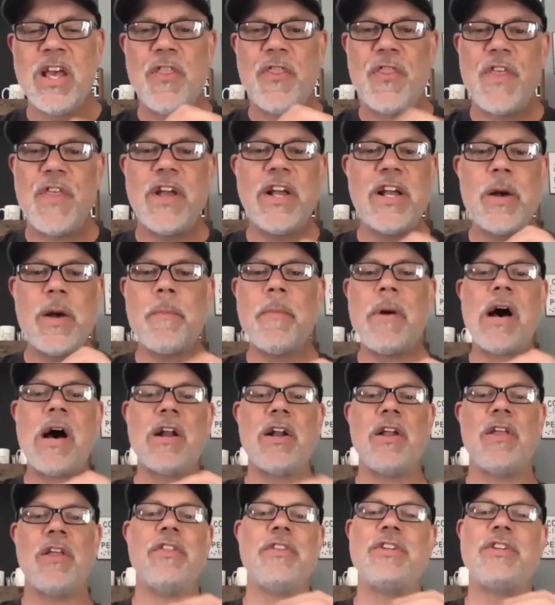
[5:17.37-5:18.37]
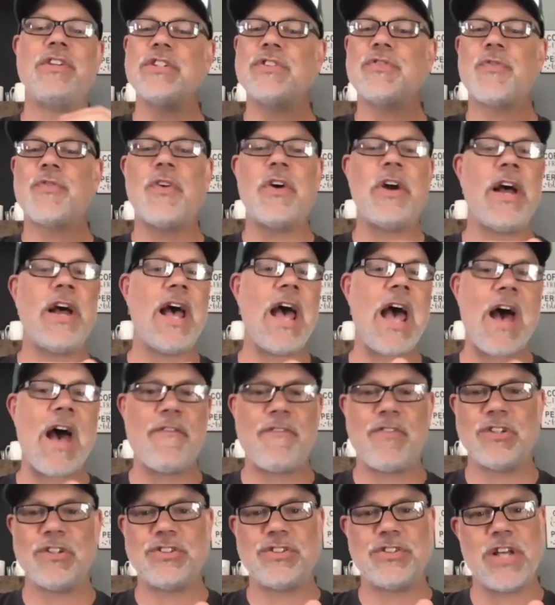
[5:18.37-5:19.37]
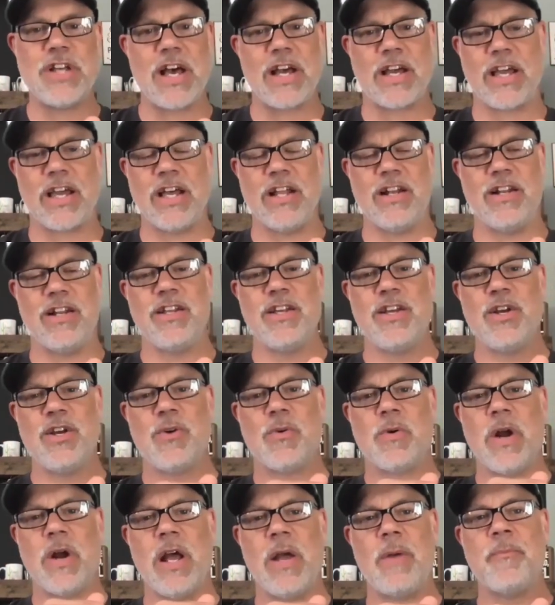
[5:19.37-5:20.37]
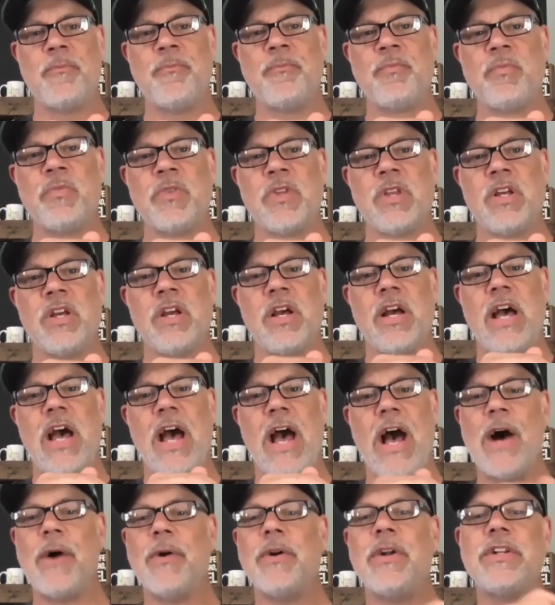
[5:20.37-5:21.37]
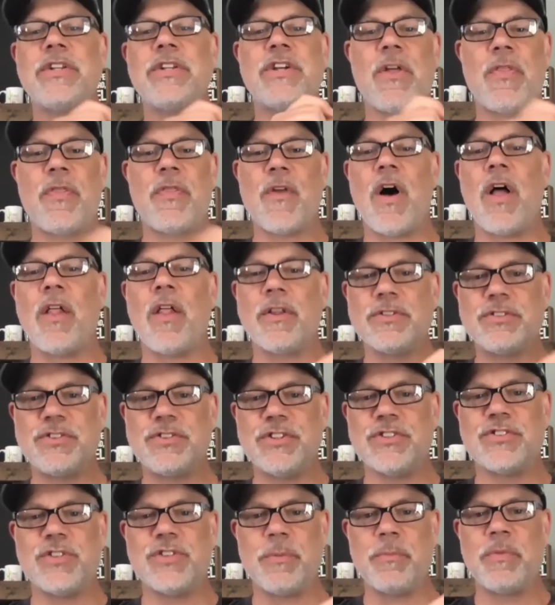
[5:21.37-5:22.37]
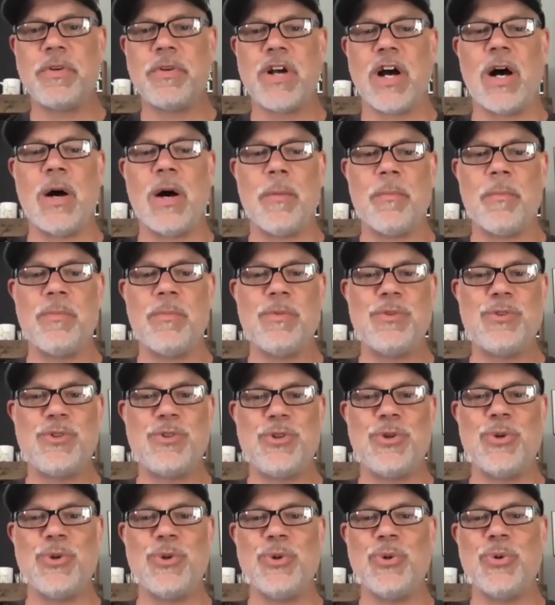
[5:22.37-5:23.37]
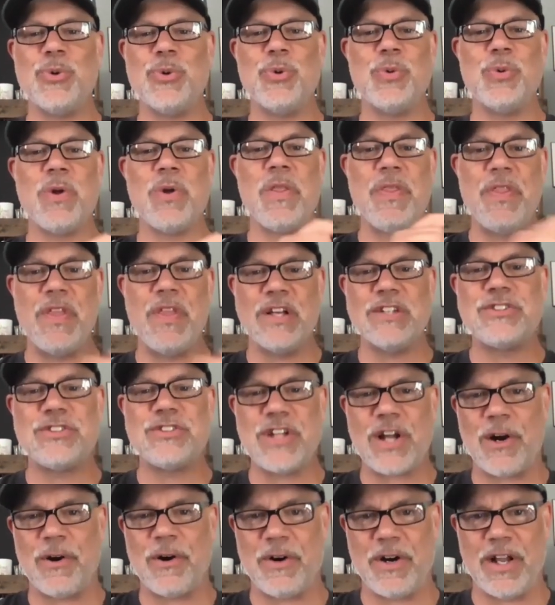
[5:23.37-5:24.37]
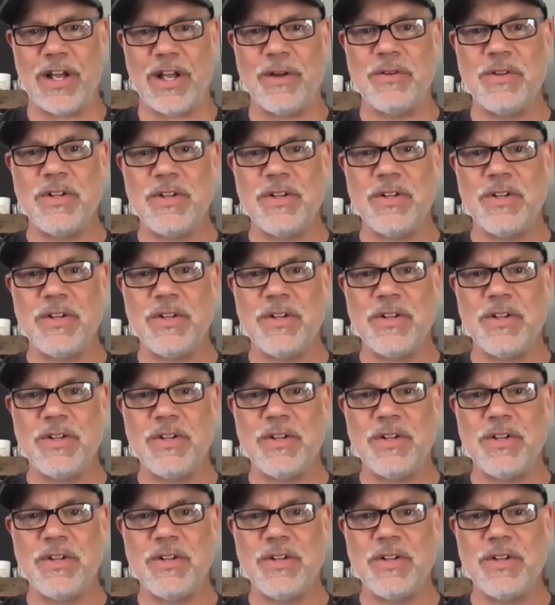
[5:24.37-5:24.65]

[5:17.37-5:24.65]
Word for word: Think about it just for a half a second, right? How did Catholicism come to this area?